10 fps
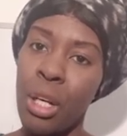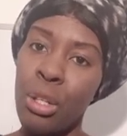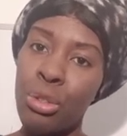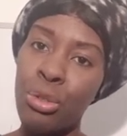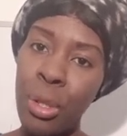
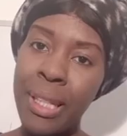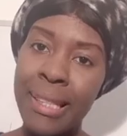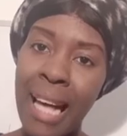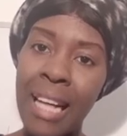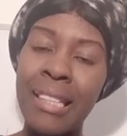suk
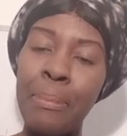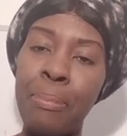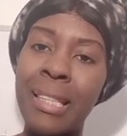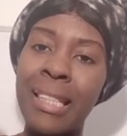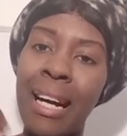sa
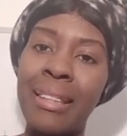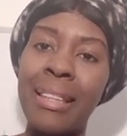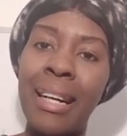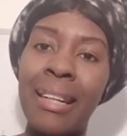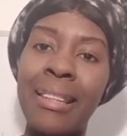sipoze
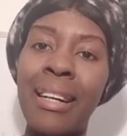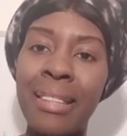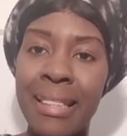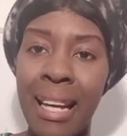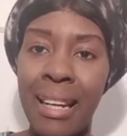antran
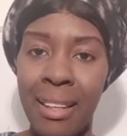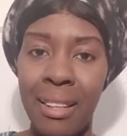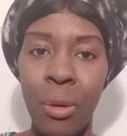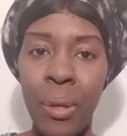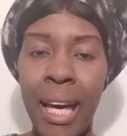dan sel
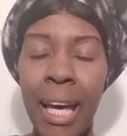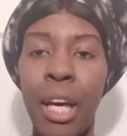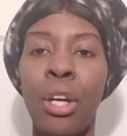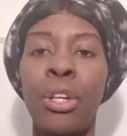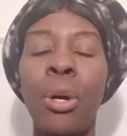la, okay?
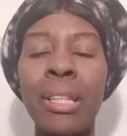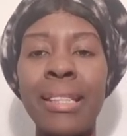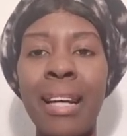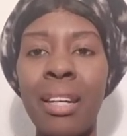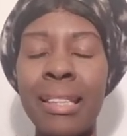Your
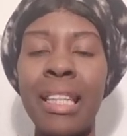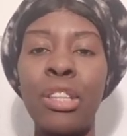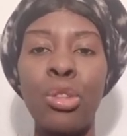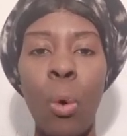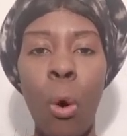cells
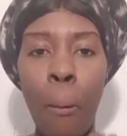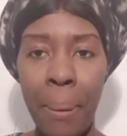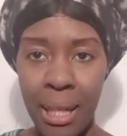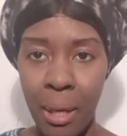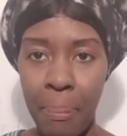need to
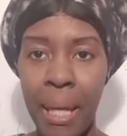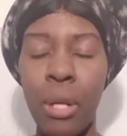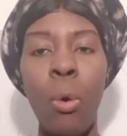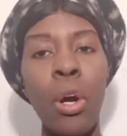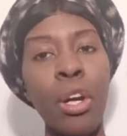open up
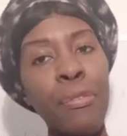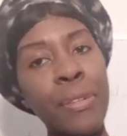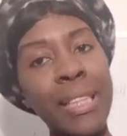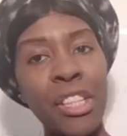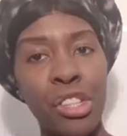in order
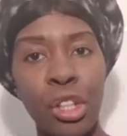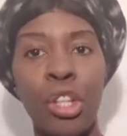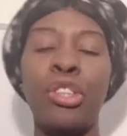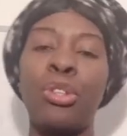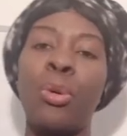for that
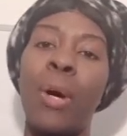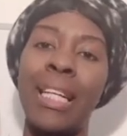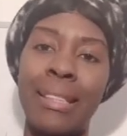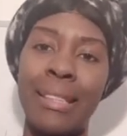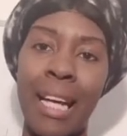sugar to
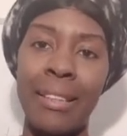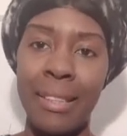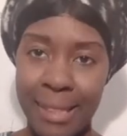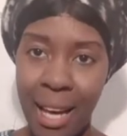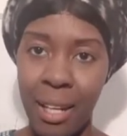go inside
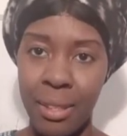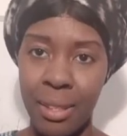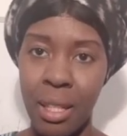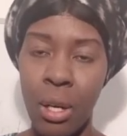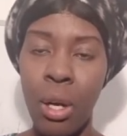the
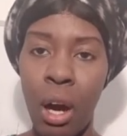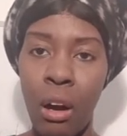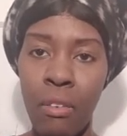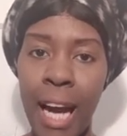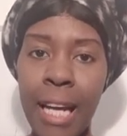cells,
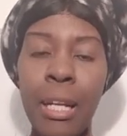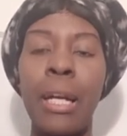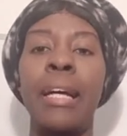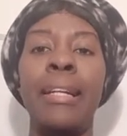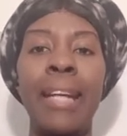alright?
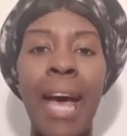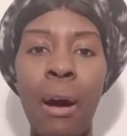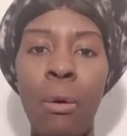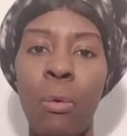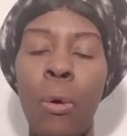
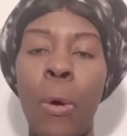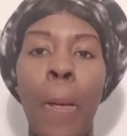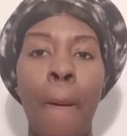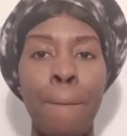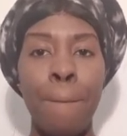Now,
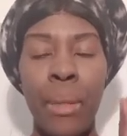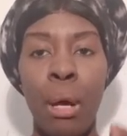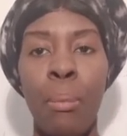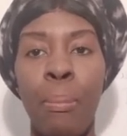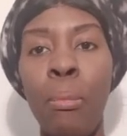
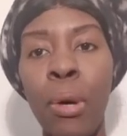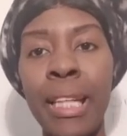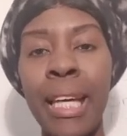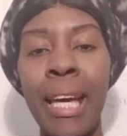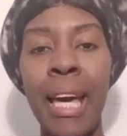pou
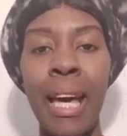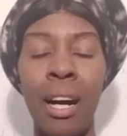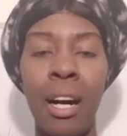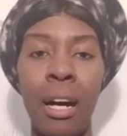moun ki gen